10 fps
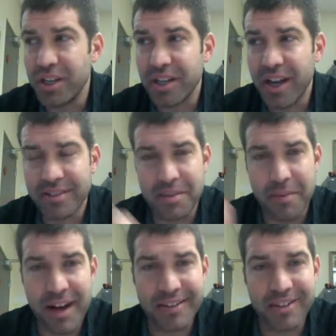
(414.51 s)

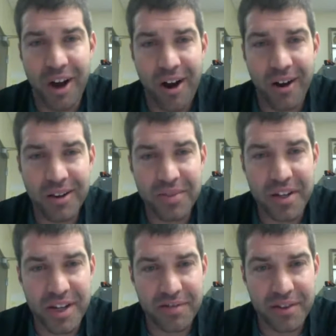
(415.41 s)
customize all of the
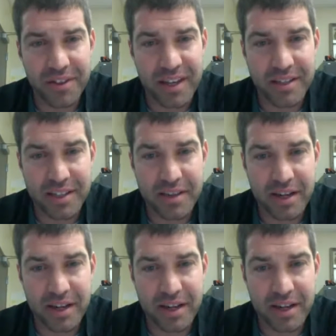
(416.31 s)
different things in there.